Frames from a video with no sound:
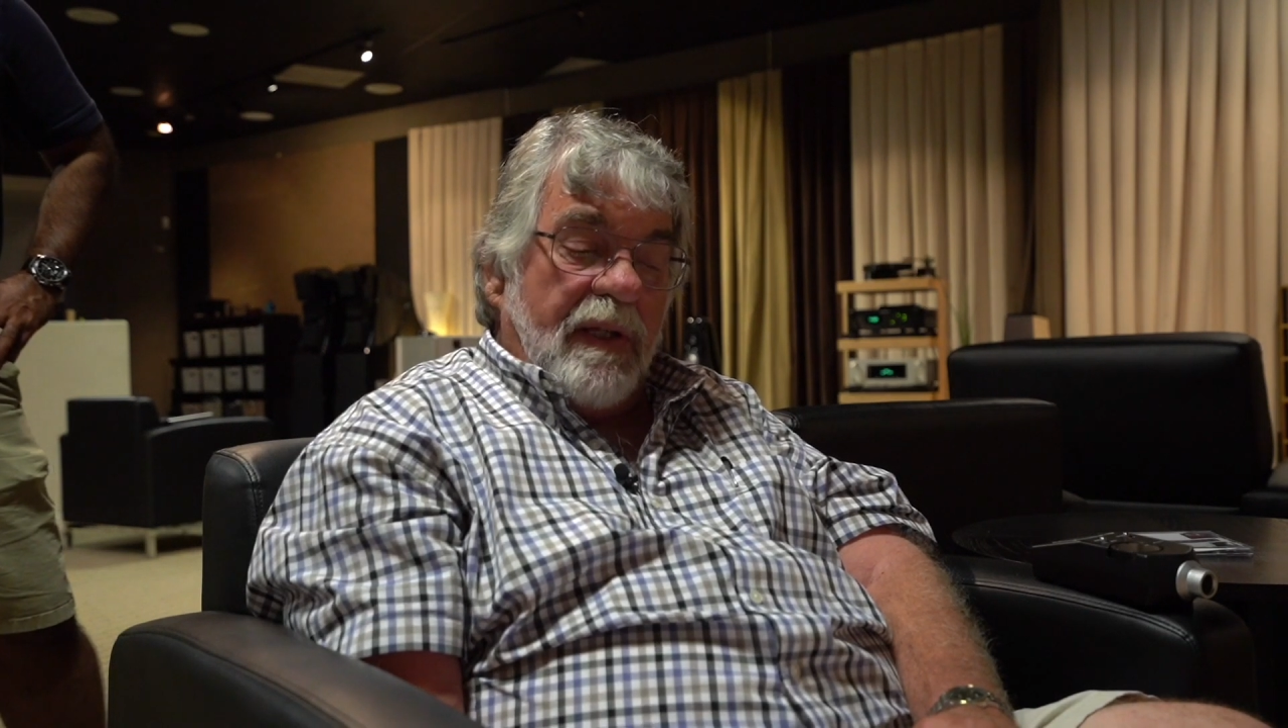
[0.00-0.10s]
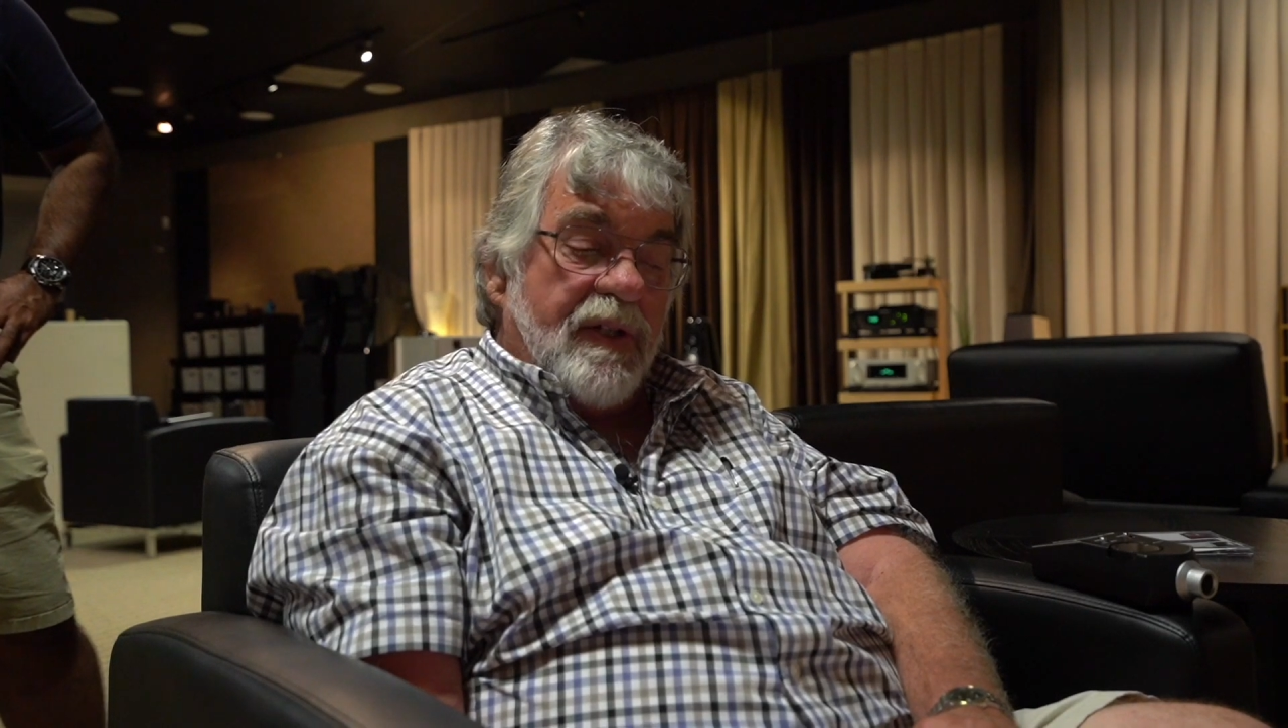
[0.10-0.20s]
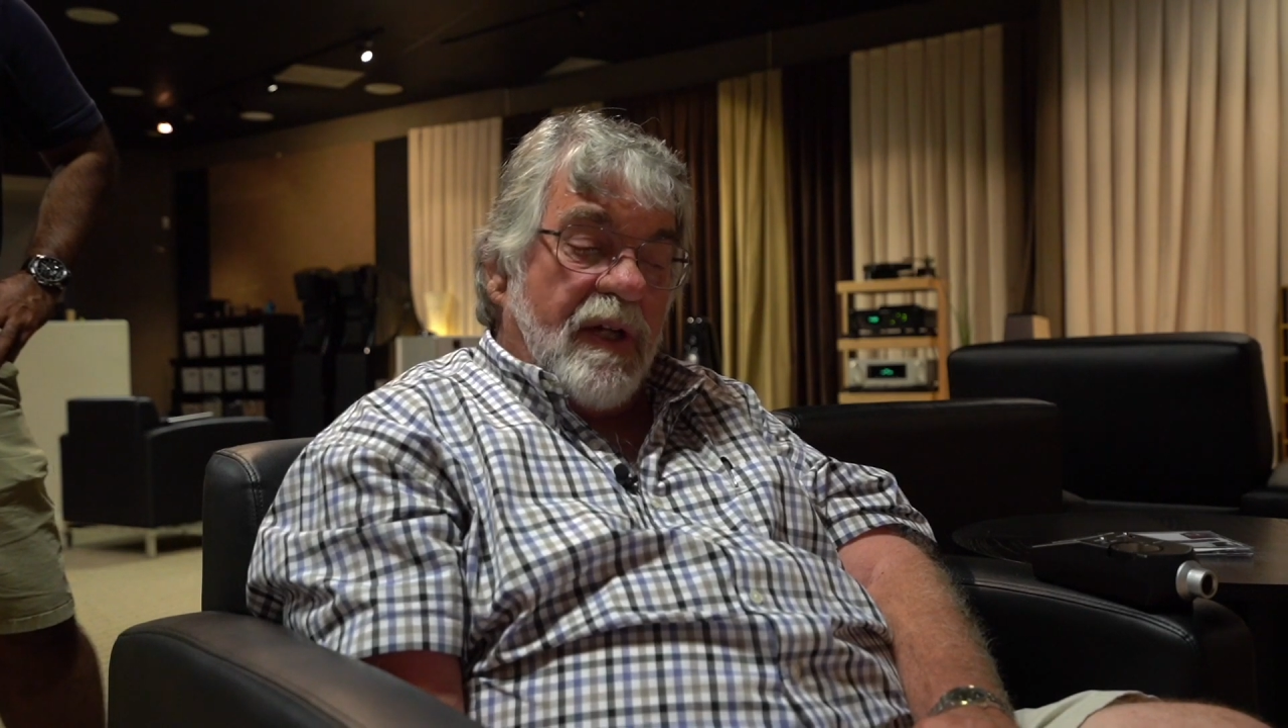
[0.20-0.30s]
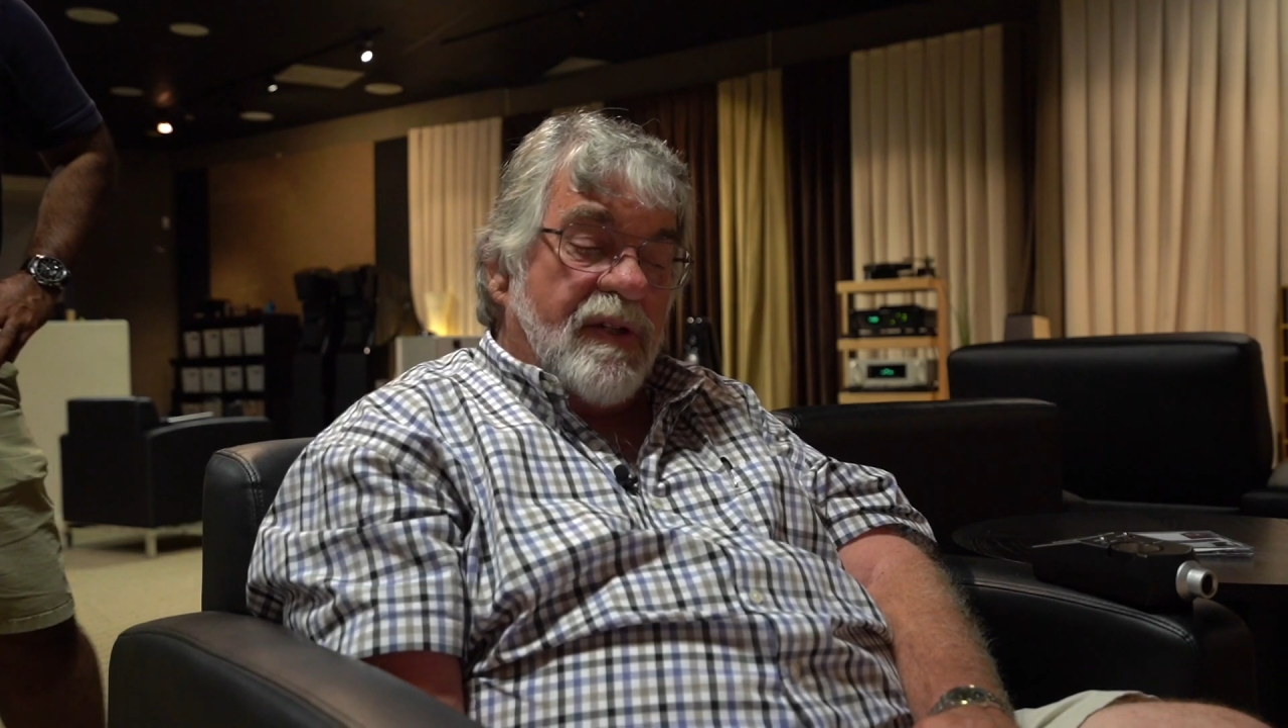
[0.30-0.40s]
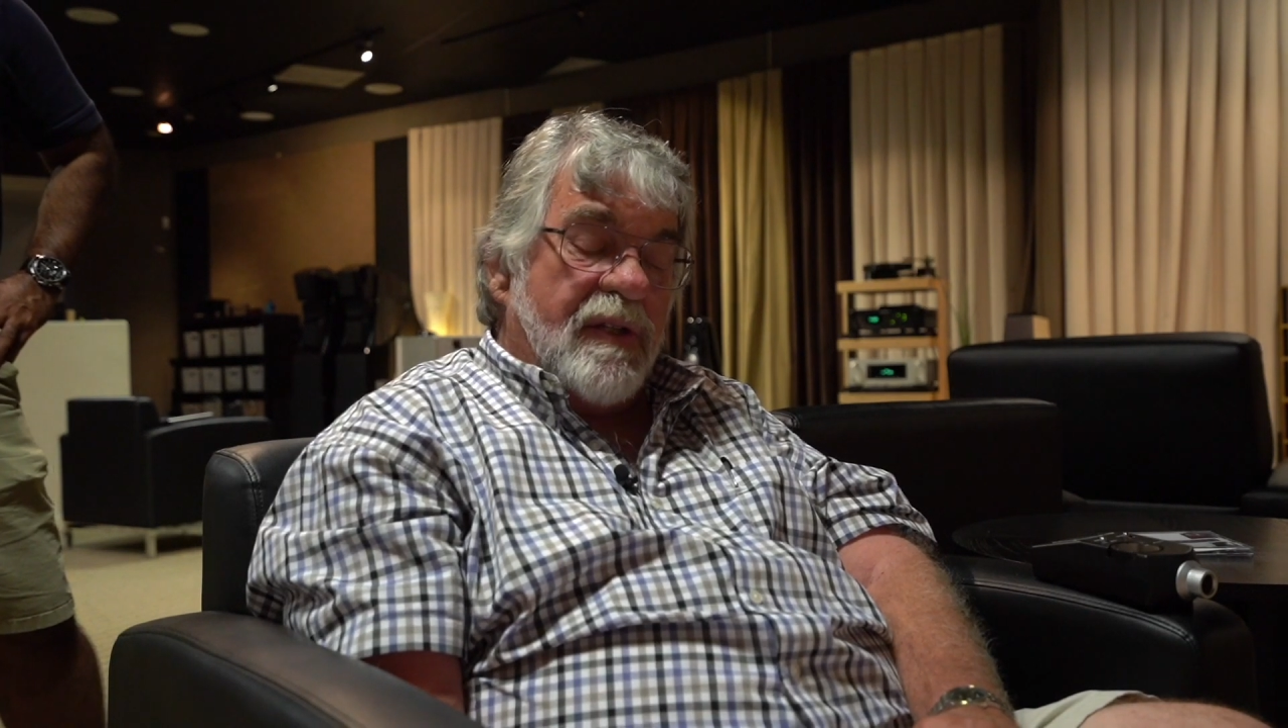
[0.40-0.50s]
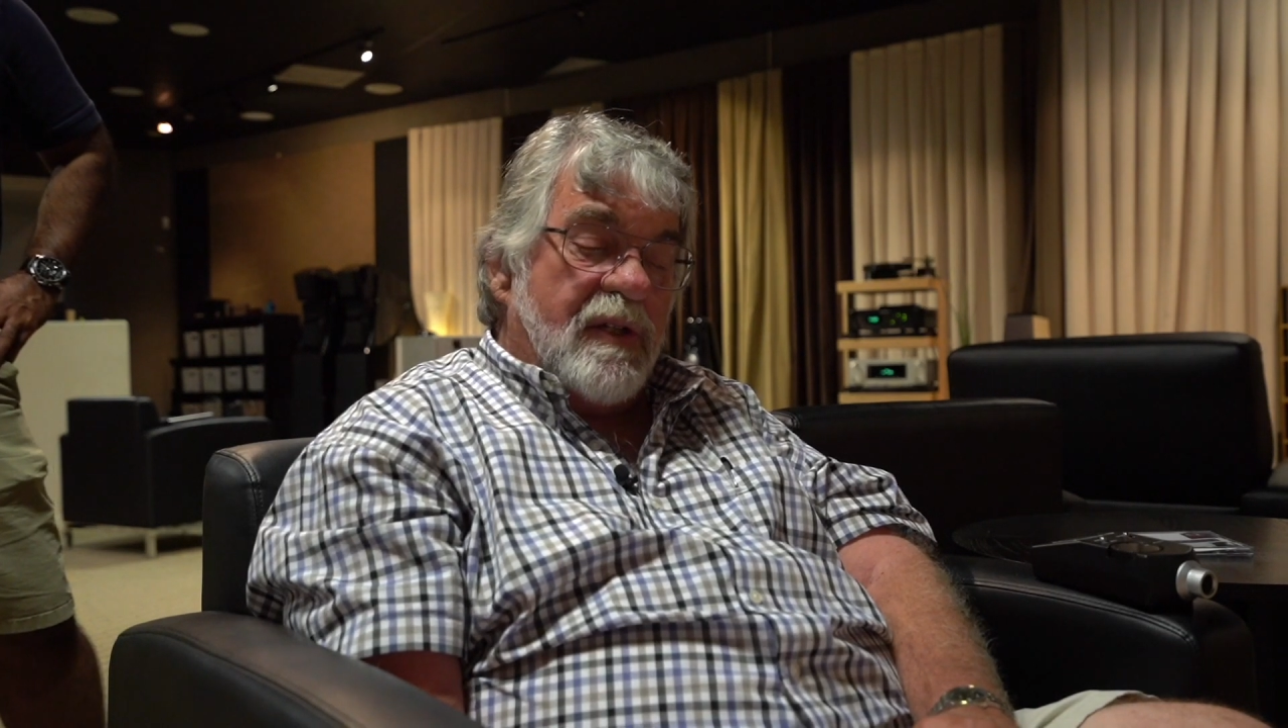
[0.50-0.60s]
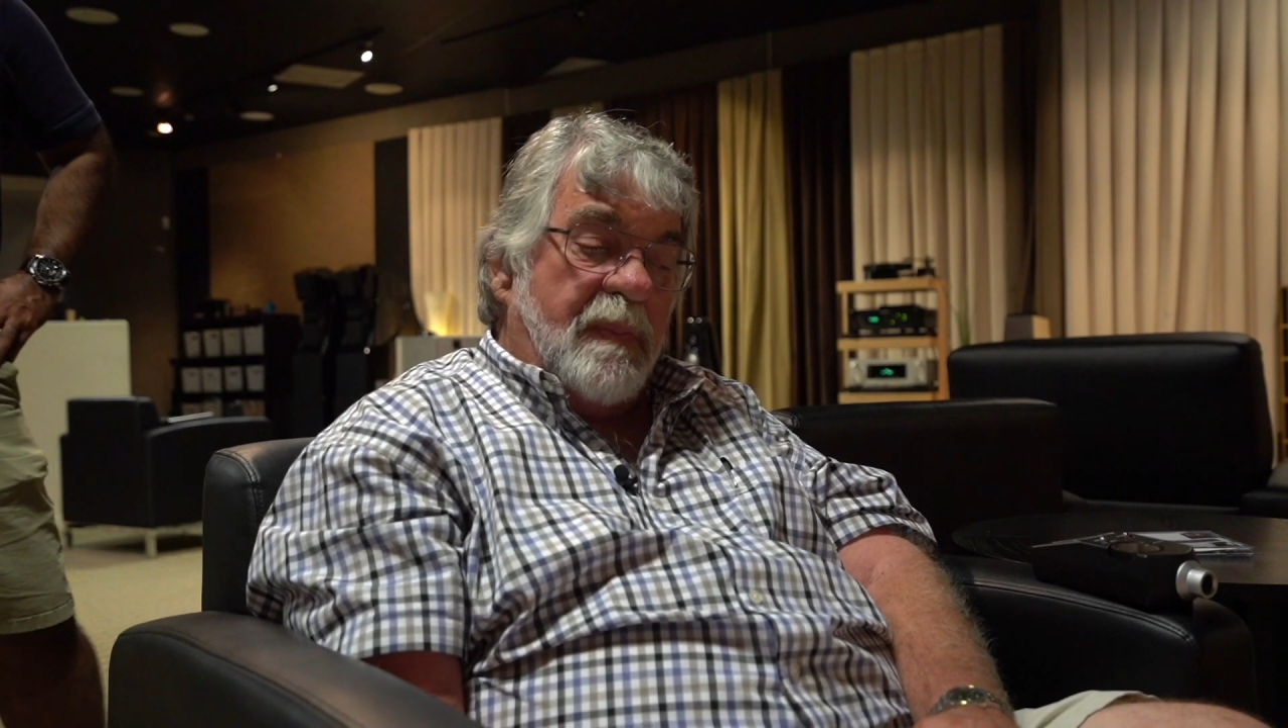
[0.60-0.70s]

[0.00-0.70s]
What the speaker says: adjust the